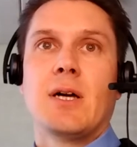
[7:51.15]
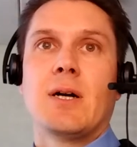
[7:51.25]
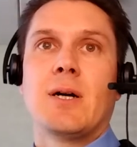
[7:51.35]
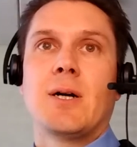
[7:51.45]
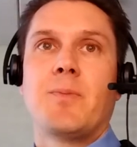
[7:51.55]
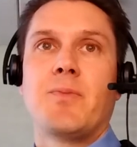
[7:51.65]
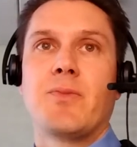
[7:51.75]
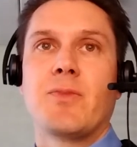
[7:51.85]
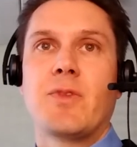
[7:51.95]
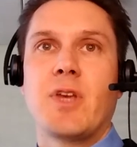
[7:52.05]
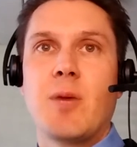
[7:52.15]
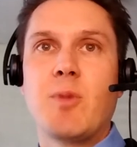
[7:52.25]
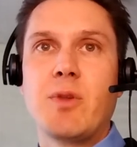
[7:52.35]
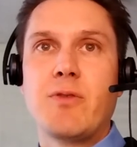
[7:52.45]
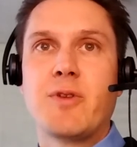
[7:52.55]
The
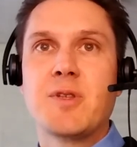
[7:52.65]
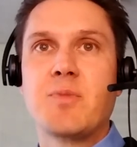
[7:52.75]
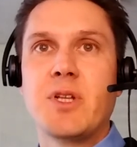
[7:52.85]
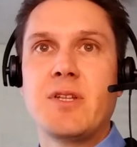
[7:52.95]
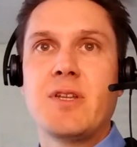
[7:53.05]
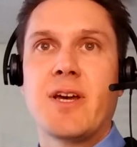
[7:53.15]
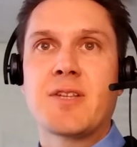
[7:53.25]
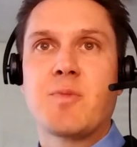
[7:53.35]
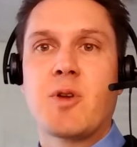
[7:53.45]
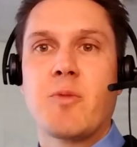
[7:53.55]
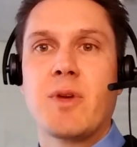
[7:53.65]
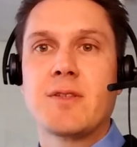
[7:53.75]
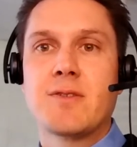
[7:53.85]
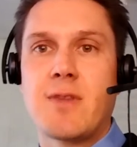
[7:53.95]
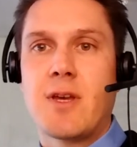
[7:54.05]
AMable feasibility
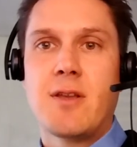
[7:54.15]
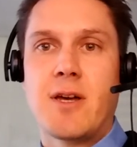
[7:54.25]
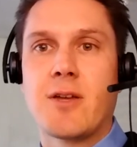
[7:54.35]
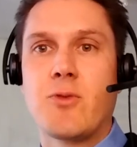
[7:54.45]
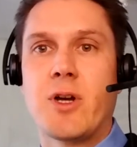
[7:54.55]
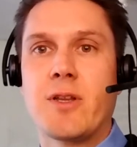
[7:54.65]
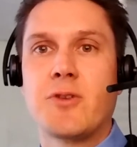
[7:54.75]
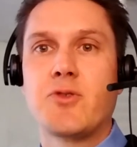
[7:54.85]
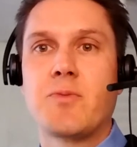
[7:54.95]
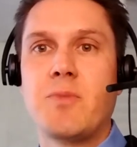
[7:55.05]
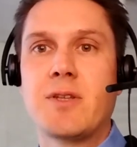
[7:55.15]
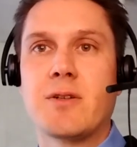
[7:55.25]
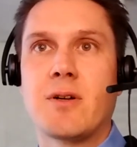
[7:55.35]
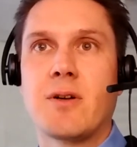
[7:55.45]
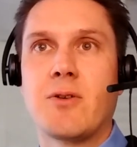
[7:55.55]
experiments, they are like a
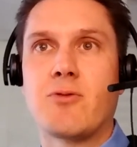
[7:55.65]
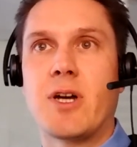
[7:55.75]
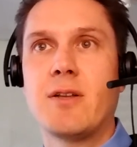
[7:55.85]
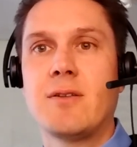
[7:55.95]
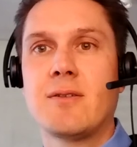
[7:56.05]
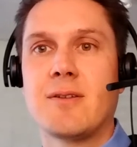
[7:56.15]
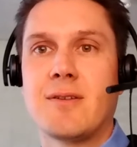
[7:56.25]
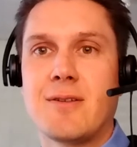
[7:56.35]
100-meter run.